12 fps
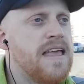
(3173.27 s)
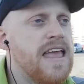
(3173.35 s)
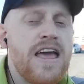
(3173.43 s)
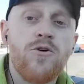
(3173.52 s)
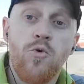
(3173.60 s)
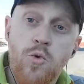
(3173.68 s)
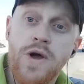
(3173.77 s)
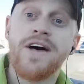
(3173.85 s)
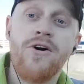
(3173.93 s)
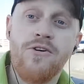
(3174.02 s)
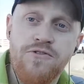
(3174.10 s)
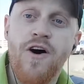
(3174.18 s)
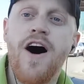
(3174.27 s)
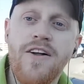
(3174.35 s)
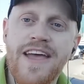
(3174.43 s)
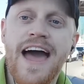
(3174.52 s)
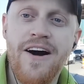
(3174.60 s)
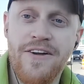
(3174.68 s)
it will fall
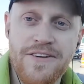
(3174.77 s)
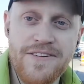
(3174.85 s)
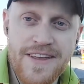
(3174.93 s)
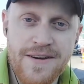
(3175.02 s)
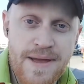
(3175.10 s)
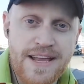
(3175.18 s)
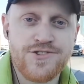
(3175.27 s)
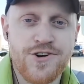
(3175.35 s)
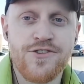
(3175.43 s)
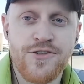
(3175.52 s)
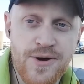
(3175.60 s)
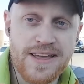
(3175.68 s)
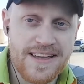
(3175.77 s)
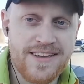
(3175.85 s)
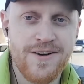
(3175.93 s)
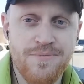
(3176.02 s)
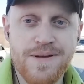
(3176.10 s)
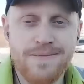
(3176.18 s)
down in a major earthquake and
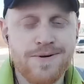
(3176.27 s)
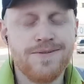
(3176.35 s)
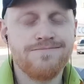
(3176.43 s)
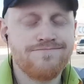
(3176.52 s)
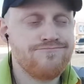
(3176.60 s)
kill people.